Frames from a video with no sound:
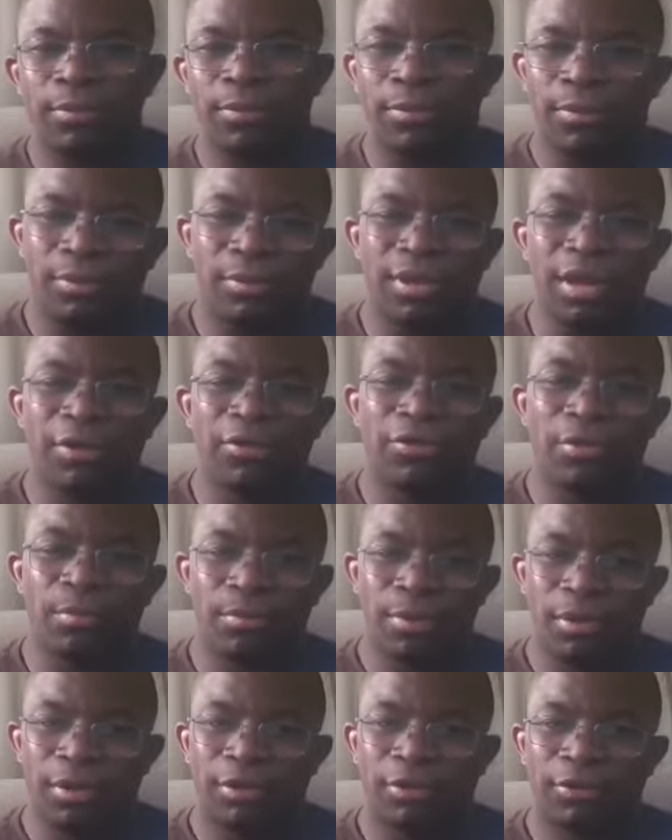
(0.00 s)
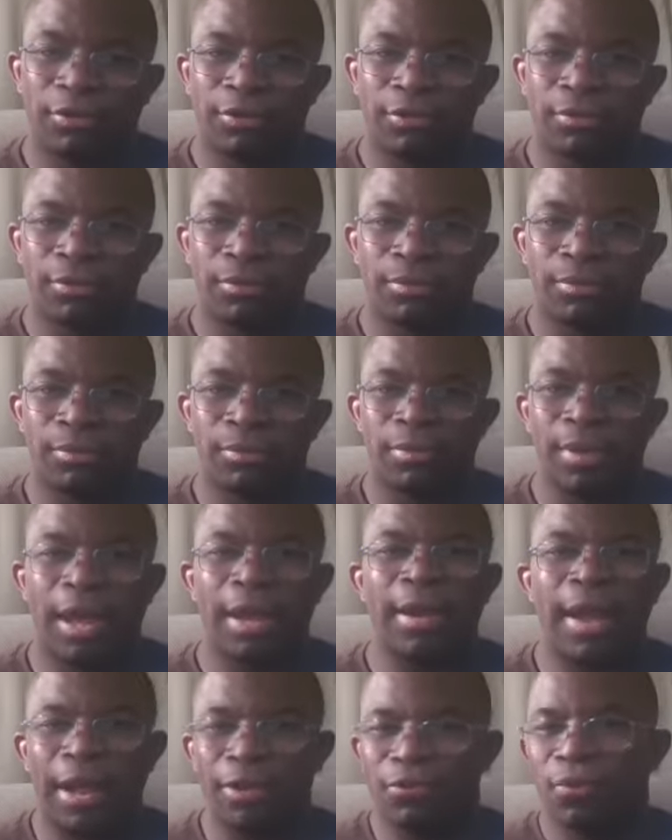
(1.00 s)
there's some books,
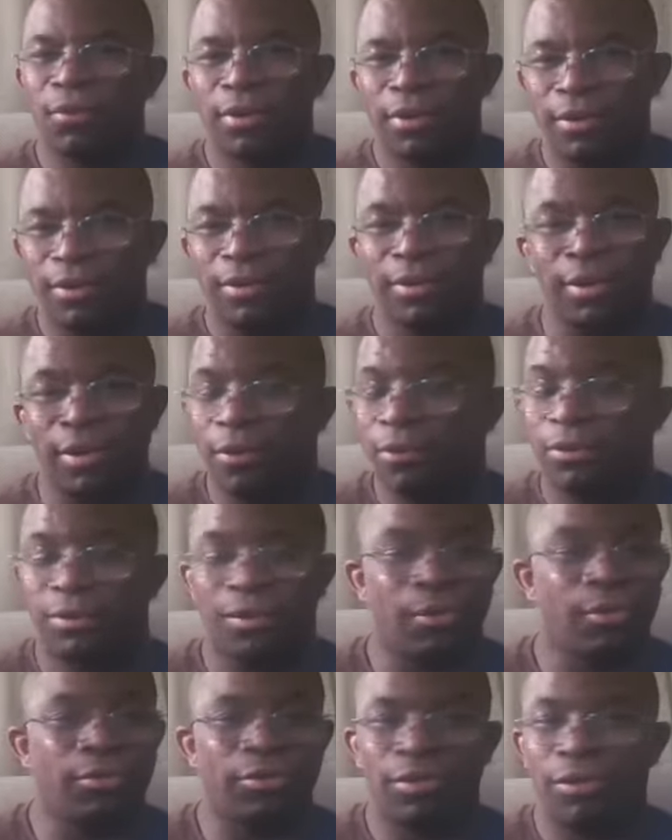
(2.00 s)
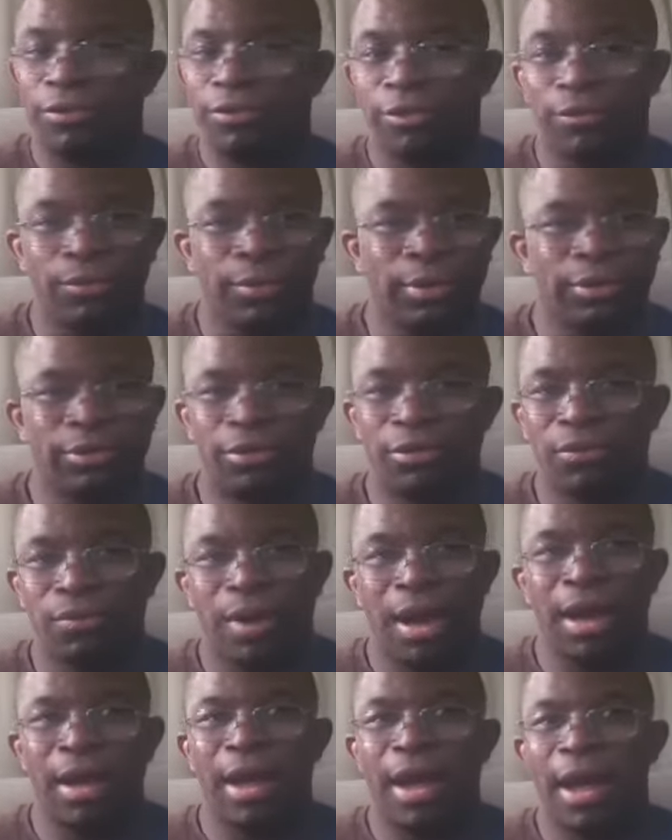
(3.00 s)
and that's one of you know those those are reasons
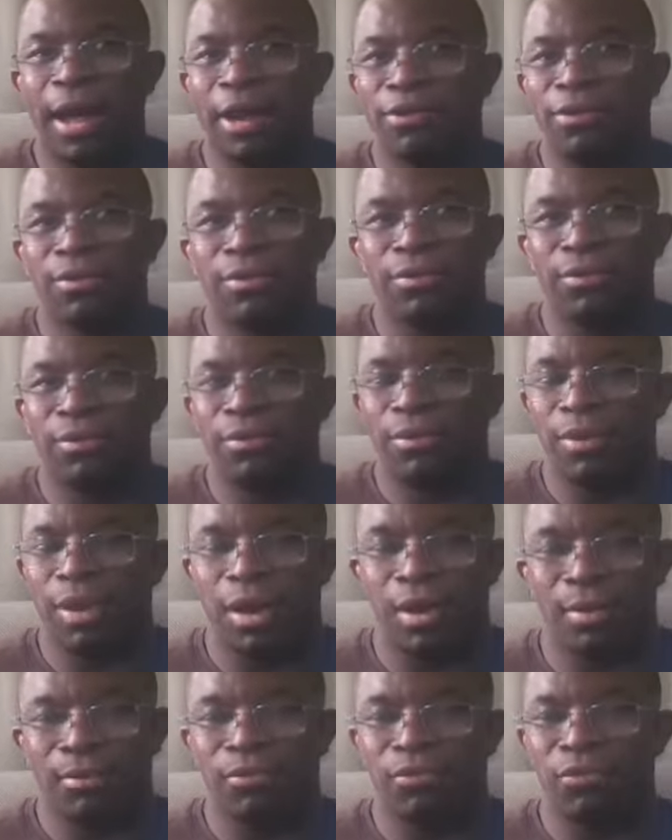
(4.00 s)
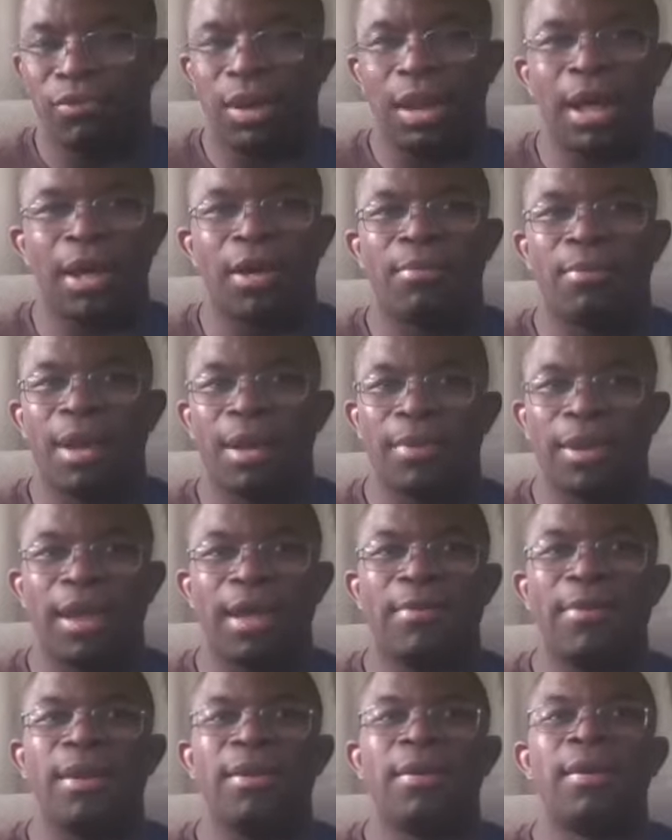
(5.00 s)
why I do um, rely on Bobby
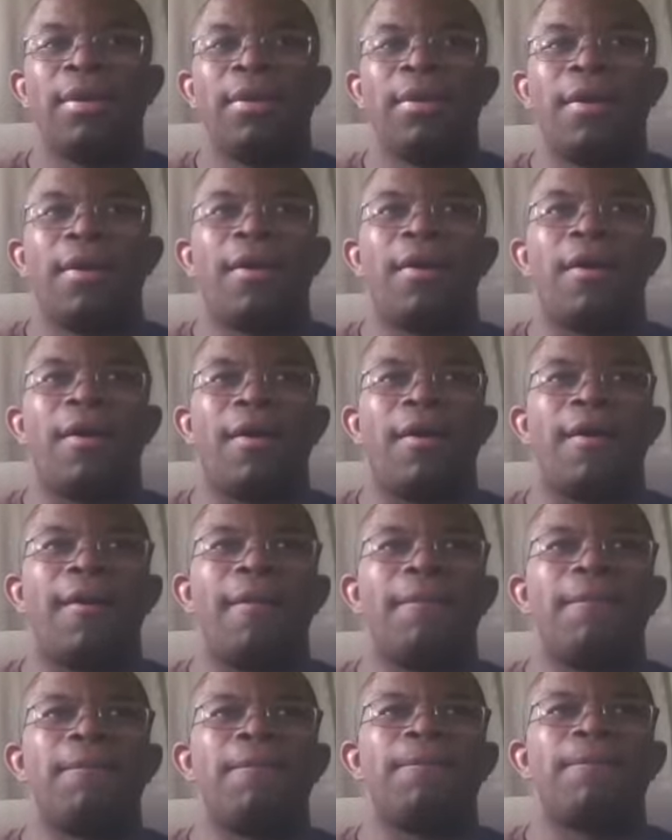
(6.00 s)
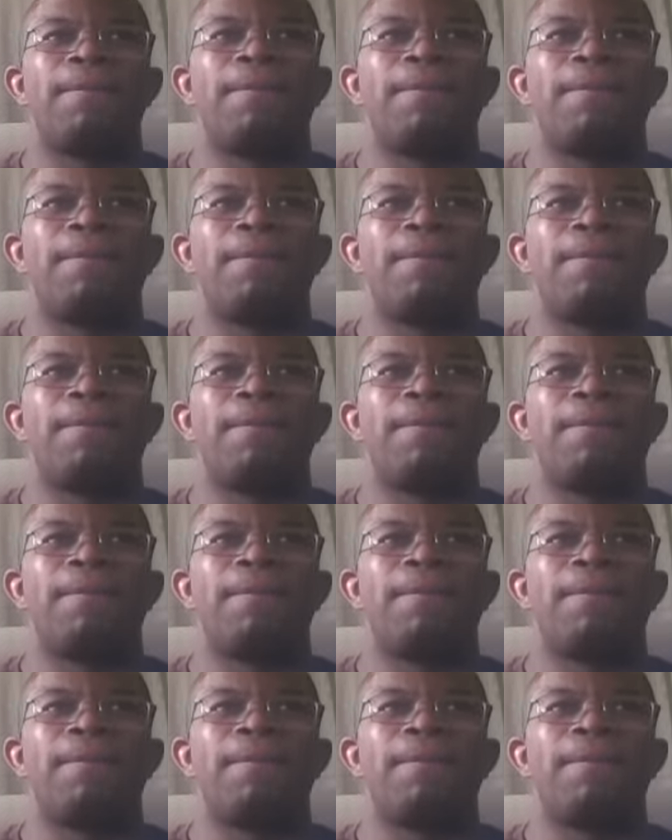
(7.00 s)
Hemmitt. Um,